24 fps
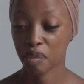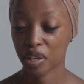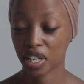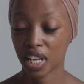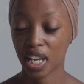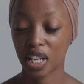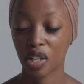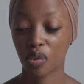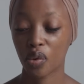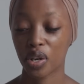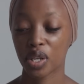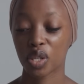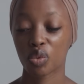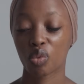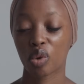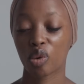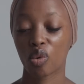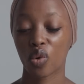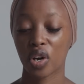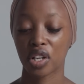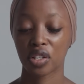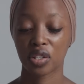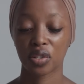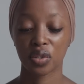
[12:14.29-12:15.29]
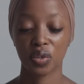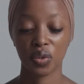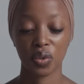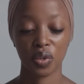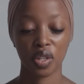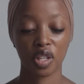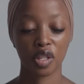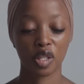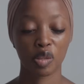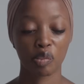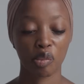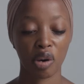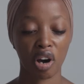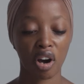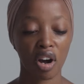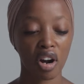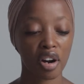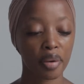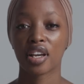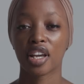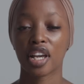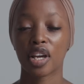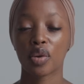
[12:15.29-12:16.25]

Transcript: But anyways, we went to this bar.